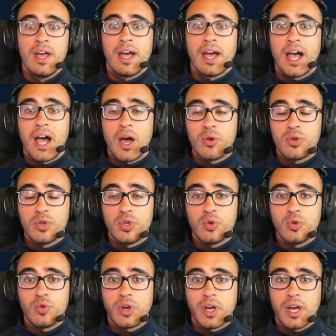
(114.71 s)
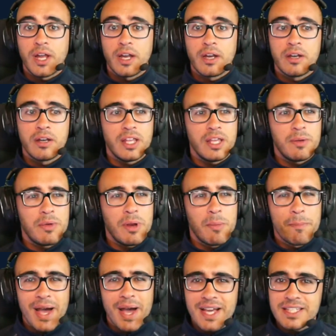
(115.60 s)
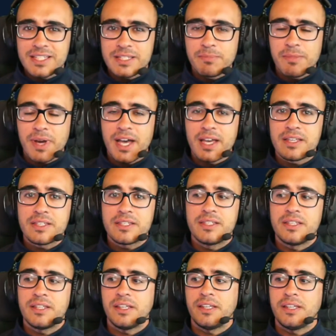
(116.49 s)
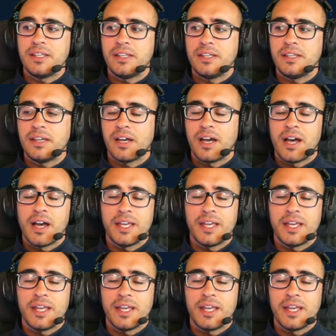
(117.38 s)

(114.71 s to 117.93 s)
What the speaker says: how you can even maximize the